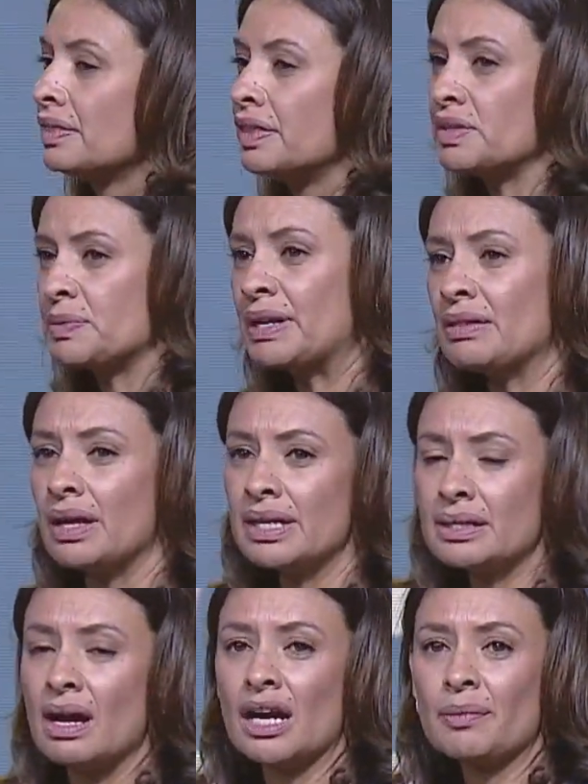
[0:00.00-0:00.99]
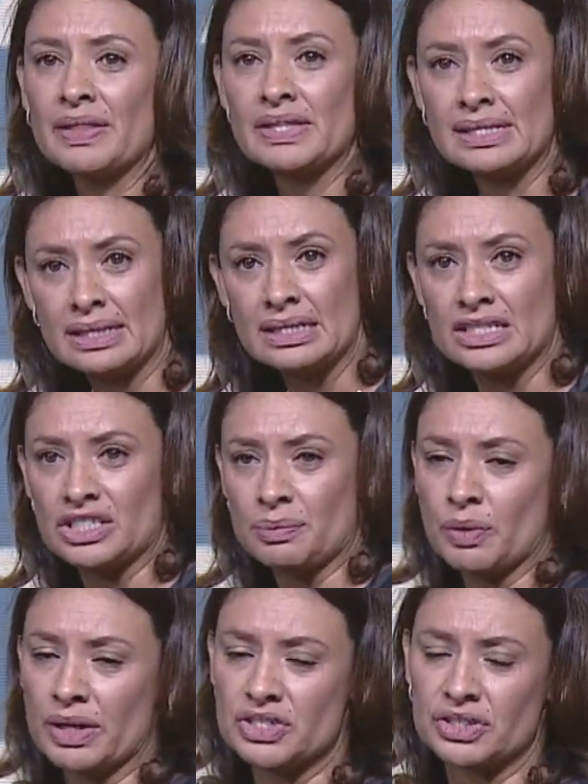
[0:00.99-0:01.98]
There's been a lot of talk about the citizenship
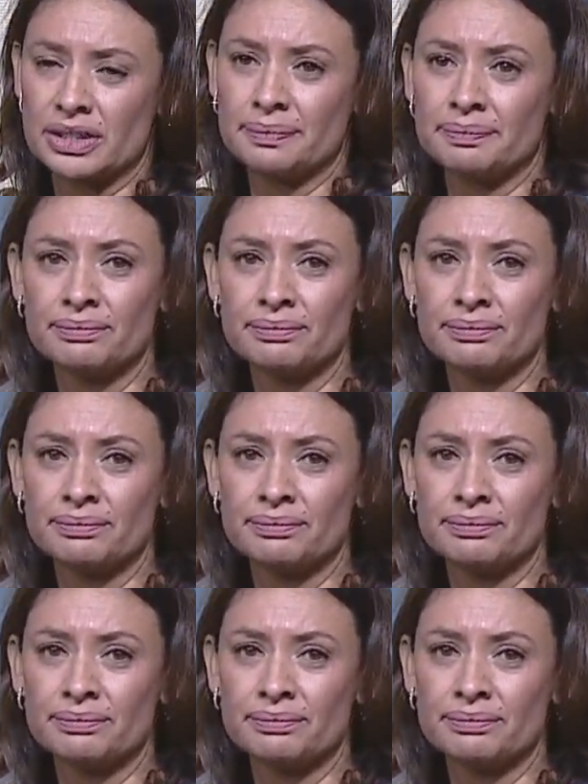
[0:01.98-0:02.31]
question,